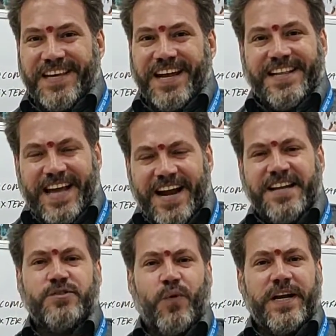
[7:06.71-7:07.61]
and
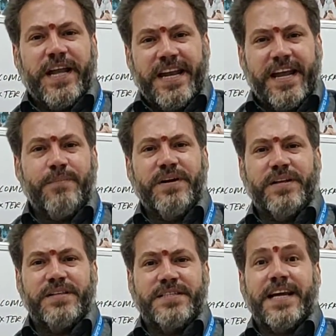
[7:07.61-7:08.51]
that is what
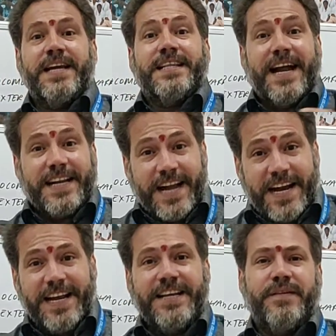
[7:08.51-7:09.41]
enables that
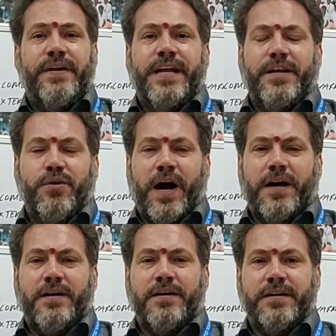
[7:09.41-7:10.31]
connectivity to
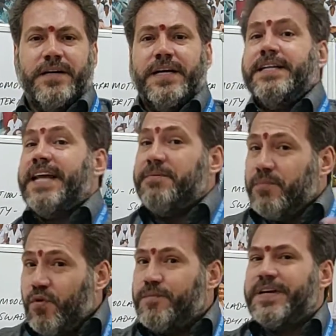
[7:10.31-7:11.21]
occur,
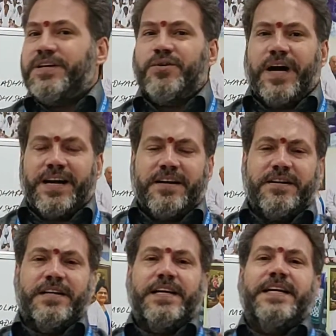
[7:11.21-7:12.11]
that movement to
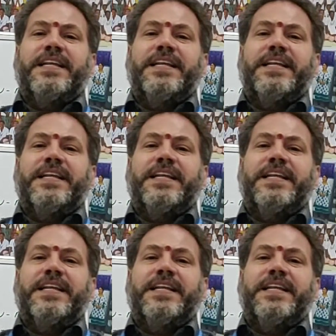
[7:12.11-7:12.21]
occur,